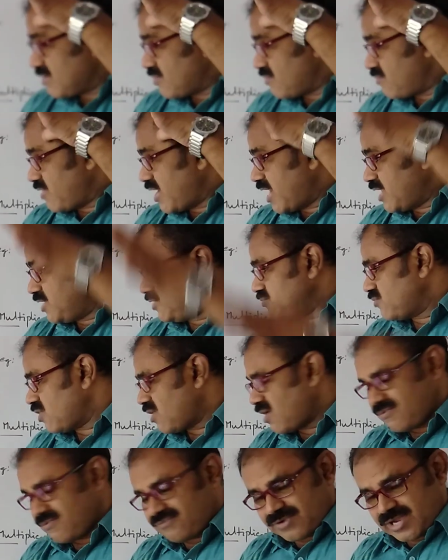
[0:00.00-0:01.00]
value
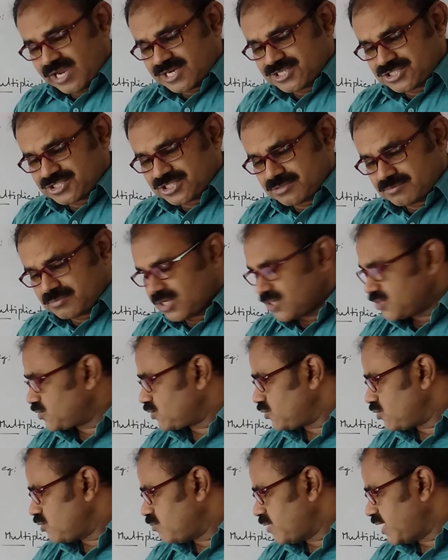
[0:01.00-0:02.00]
of addition
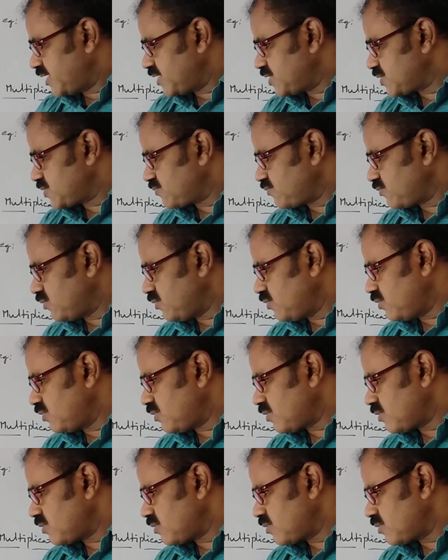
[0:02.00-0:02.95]
modulo minus 4?